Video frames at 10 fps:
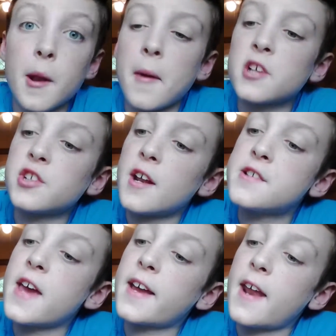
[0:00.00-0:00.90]
But I'm actually going
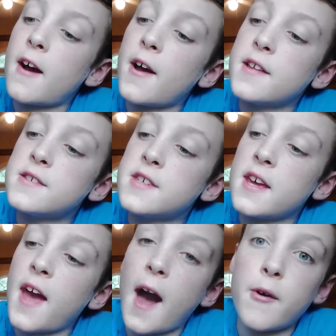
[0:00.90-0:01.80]
to take it out and
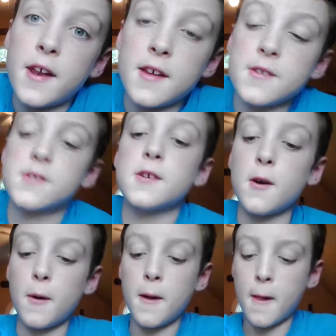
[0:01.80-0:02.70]
see how it is.
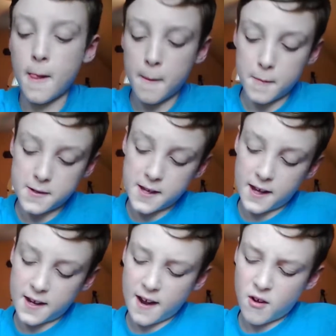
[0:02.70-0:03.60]
So I'm going to
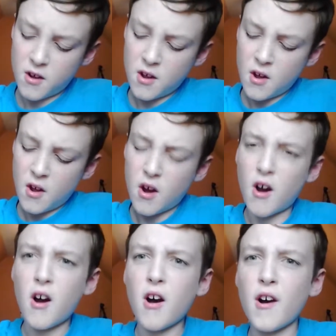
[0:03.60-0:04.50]
take it out.
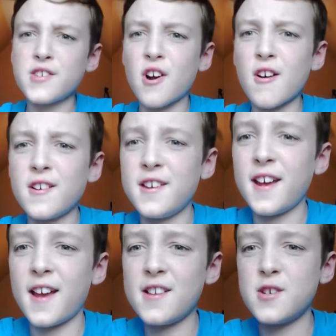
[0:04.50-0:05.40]
Oh, it's hard to
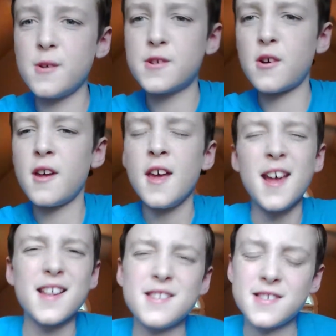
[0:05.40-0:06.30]
dig into.
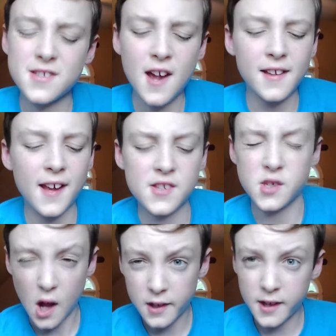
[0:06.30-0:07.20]
It's not like
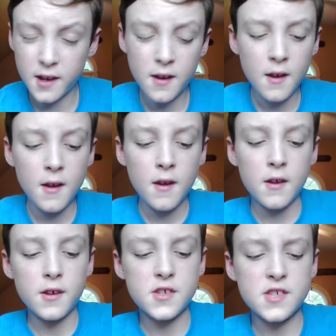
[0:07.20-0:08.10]
solid.
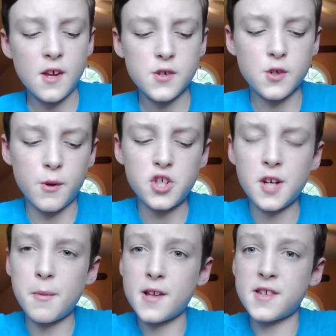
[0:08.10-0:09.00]
It's still
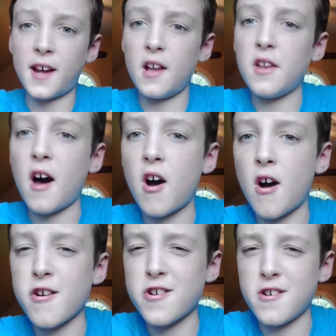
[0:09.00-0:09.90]
squishy, but it's like a lot
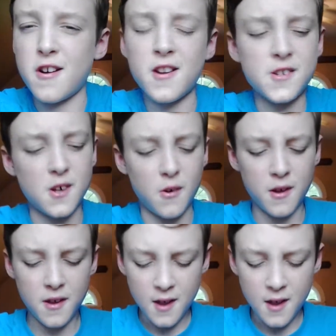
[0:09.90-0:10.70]
harder. So,